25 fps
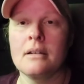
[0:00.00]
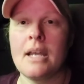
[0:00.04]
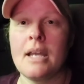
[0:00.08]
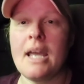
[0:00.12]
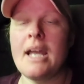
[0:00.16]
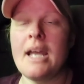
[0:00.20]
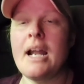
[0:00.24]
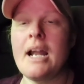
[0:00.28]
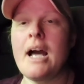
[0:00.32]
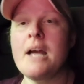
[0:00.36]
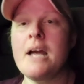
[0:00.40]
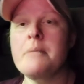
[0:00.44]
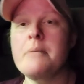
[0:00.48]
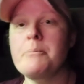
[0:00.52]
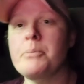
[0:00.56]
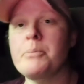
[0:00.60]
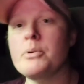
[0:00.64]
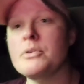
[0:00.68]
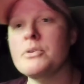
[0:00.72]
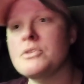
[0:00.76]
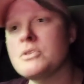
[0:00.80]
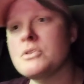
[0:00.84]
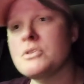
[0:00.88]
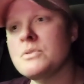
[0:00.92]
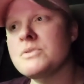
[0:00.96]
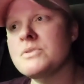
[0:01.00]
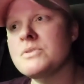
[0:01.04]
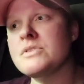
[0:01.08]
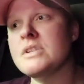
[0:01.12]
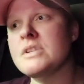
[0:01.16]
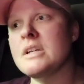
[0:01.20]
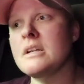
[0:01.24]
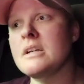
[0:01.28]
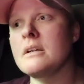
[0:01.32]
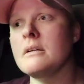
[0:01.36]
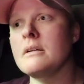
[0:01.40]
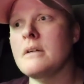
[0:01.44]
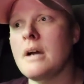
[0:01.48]
And I'm
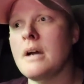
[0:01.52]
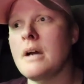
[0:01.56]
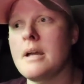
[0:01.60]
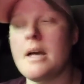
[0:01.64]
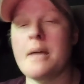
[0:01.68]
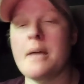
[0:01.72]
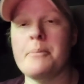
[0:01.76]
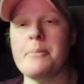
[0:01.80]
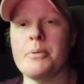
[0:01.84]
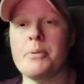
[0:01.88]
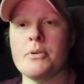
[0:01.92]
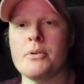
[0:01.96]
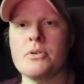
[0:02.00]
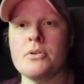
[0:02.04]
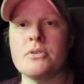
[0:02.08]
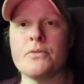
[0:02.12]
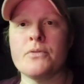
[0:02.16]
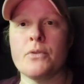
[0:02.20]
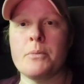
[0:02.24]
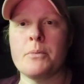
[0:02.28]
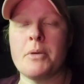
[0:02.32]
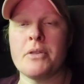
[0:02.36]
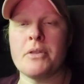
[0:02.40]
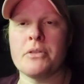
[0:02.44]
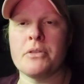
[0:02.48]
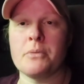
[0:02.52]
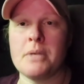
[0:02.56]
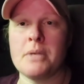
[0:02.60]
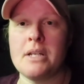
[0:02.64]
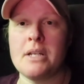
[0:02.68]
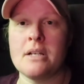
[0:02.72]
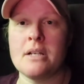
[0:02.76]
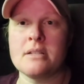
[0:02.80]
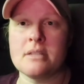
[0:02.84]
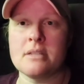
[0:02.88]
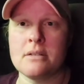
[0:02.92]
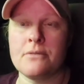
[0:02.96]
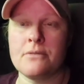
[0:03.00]
producing, I, I produce for about three
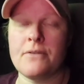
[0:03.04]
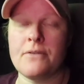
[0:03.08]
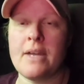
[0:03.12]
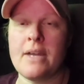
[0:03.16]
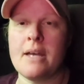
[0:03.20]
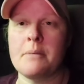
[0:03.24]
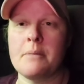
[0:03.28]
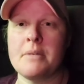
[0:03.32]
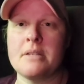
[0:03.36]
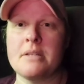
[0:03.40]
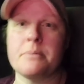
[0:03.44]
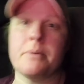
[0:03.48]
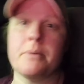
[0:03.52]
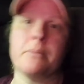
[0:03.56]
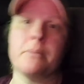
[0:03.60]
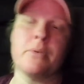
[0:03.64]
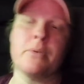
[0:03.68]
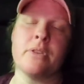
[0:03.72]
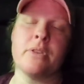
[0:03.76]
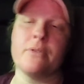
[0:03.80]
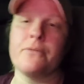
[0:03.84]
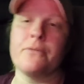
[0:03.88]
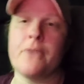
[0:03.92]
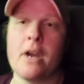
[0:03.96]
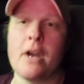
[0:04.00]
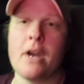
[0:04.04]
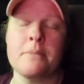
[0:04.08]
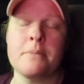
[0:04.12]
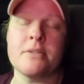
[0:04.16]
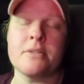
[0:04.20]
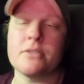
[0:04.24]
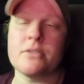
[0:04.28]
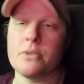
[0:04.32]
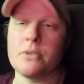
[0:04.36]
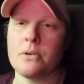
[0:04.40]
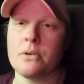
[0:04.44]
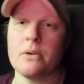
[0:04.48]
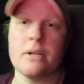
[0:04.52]
dozen families, but with the farm
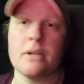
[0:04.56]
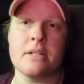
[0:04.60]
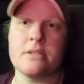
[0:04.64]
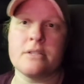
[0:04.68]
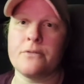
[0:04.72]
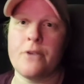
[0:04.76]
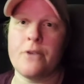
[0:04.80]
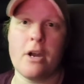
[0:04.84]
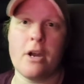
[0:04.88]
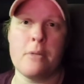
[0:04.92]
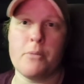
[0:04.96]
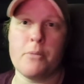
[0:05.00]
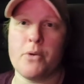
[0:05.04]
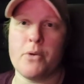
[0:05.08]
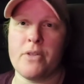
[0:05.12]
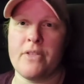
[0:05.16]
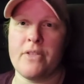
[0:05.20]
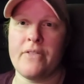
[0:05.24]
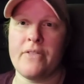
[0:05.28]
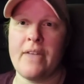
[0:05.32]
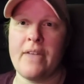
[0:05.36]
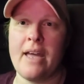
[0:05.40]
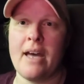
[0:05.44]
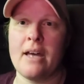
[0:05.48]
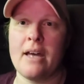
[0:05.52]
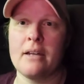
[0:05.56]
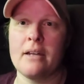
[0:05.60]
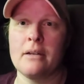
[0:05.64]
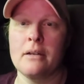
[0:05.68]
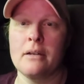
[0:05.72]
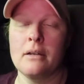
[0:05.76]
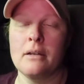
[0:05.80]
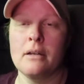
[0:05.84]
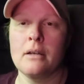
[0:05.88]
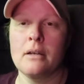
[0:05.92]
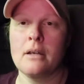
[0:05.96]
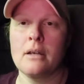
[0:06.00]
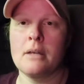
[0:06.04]
store, it's far more than that.
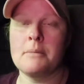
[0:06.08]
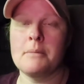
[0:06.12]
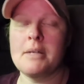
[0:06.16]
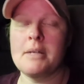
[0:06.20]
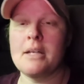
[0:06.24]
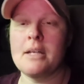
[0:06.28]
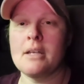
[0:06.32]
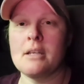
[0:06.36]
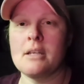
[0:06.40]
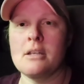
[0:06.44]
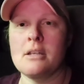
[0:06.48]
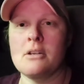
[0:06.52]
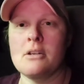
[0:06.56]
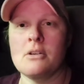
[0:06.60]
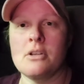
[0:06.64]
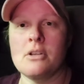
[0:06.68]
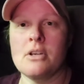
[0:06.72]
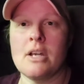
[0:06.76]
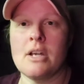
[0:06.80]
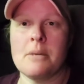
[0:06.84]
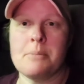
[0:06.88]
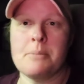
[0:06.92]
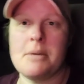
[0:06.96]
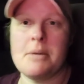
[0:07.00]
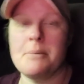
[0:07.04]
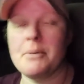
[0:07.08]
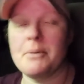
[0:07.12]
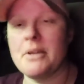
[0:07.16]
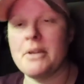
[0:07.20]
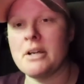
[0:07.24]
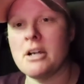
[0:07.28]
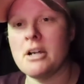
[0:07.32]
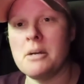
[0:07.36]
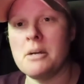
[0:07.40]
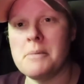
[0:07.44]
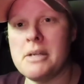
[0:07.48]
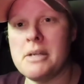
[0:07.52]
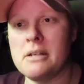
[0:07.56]
I mean, you know, you got people that
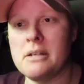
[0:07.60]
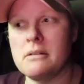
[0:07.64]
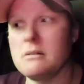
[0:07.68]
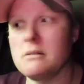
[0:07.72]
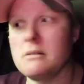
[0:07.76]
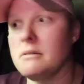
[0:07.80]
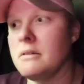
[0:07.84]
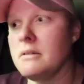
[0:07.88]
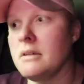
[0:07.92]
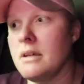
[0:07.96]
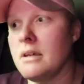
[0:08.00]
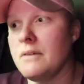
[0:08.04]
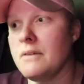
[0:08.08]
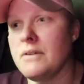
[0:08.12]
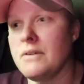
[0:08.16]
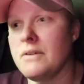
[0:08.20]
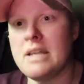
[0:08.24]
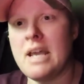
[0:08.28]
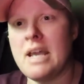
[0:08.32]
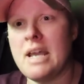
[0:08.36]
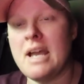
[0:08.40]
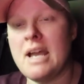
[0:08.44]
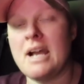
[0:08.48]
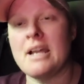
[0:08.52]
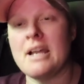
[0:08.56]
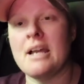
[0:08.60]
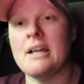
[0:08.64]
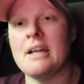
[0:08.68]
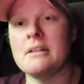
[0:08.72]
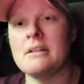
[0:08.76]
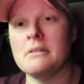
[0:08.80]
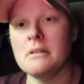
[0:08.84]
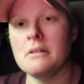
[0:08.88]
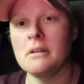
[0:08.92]
come in every day. I got,